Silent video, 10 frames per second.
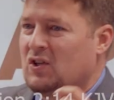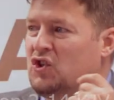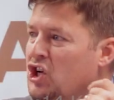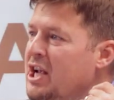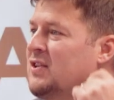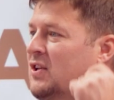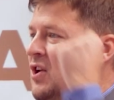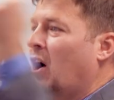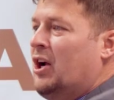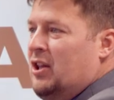is Jesus
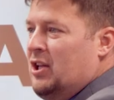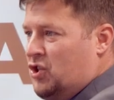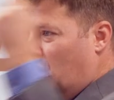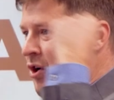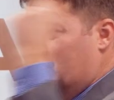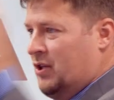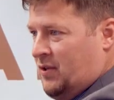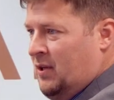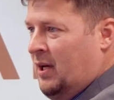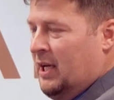talking to these
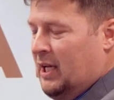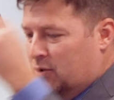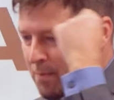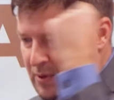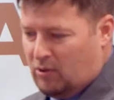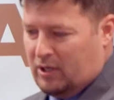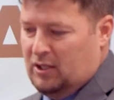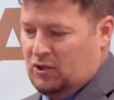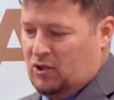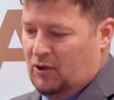churches. He's rebuking
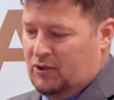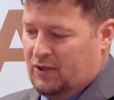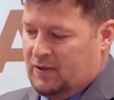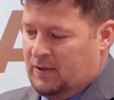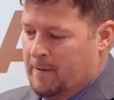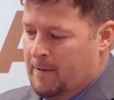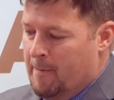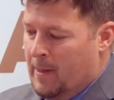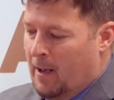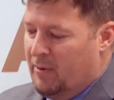these churches.
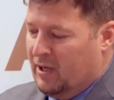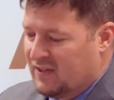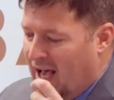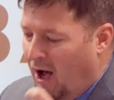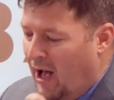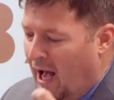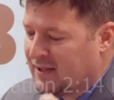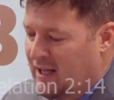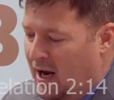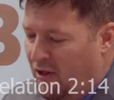Because thou
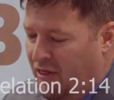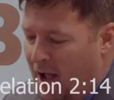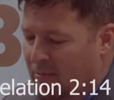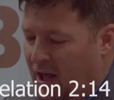hast there them